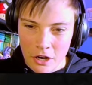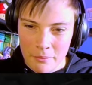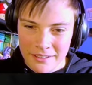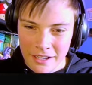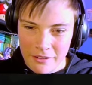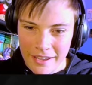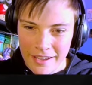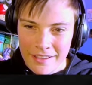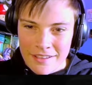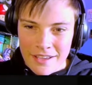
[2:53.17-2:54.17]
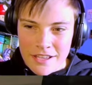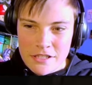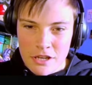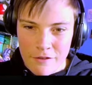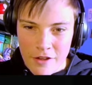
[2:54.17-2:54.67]
down here
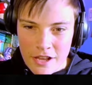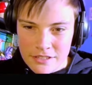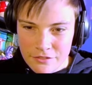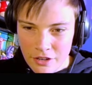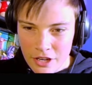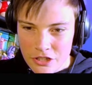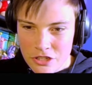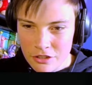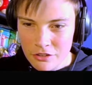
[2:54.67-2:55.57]
into the first inversion.